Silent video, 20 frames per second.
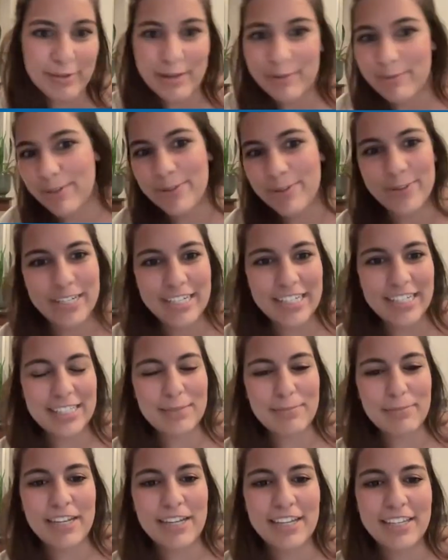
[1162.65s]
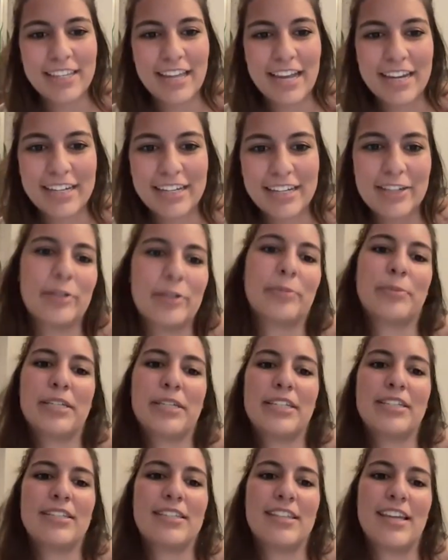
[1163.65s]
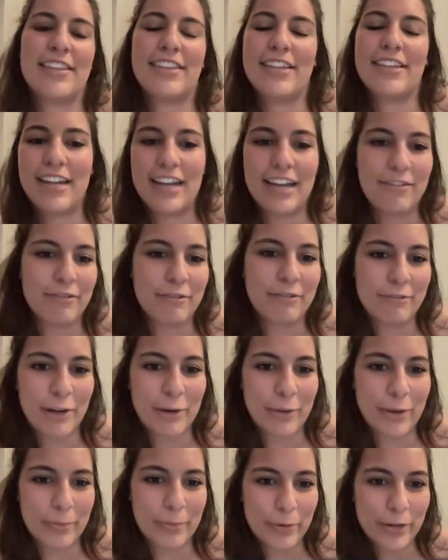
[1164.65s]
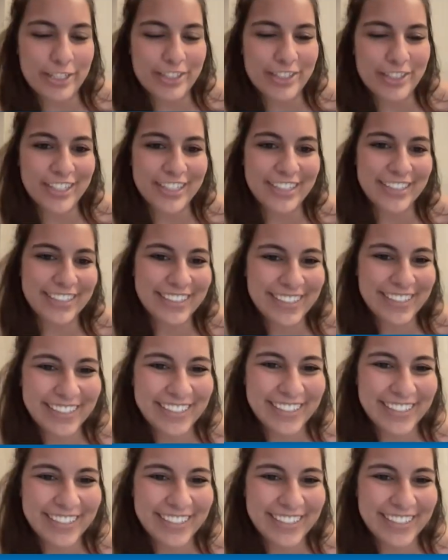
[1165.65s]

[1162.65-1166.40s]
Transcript: maybe you want to explain that a little bit and then i have a follow-up question